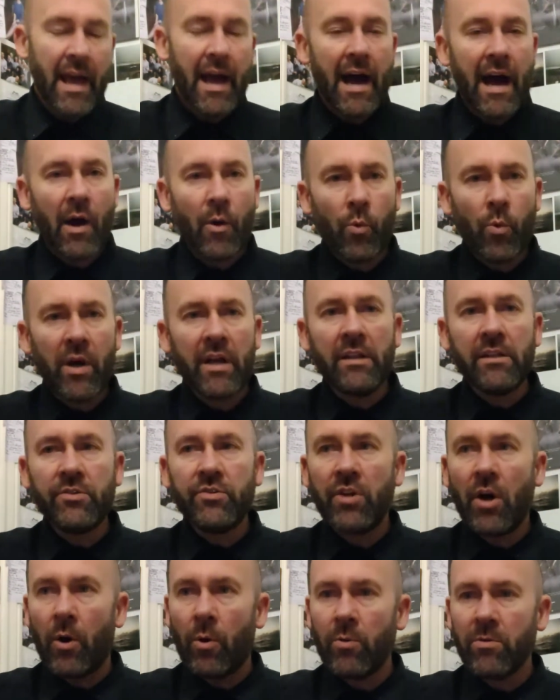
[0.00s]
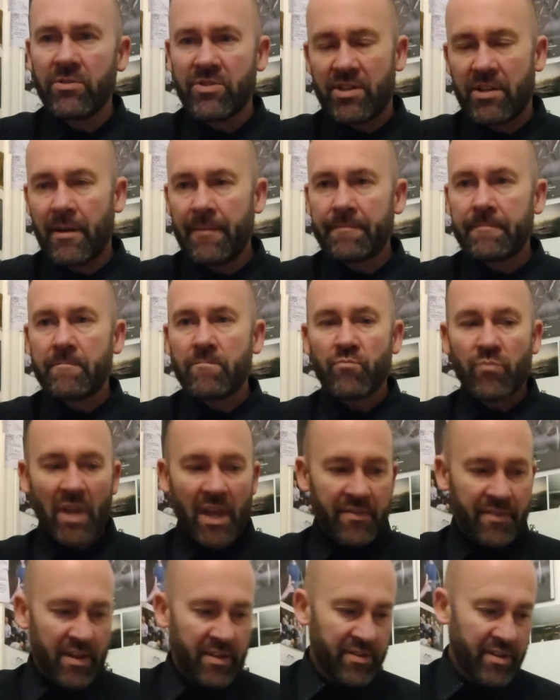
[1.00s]
I will note
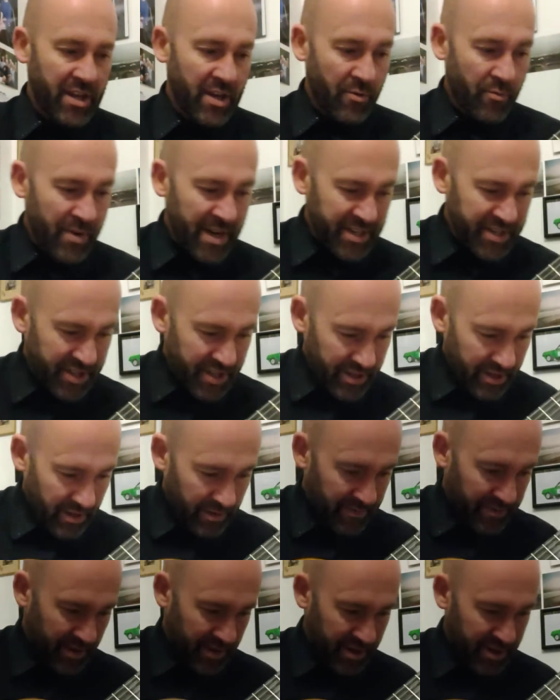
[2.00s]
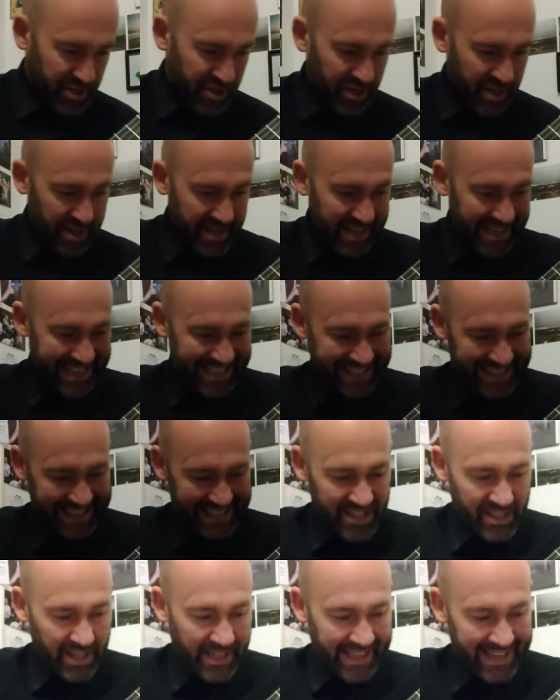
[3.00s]
that the original version is
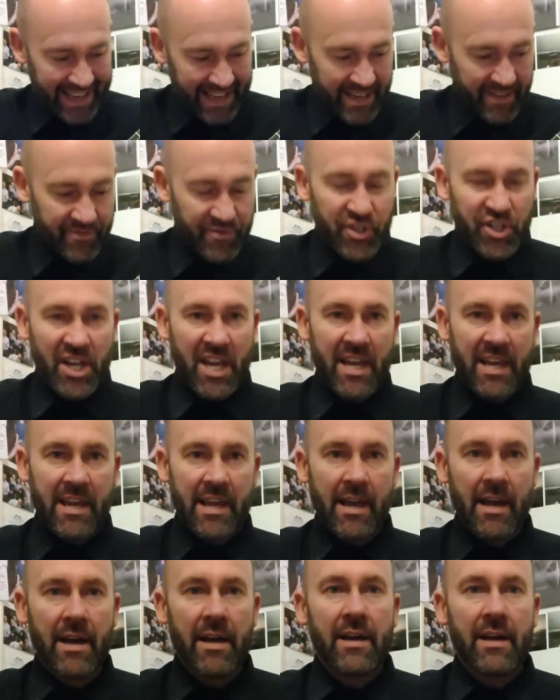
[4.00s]
in the key of G.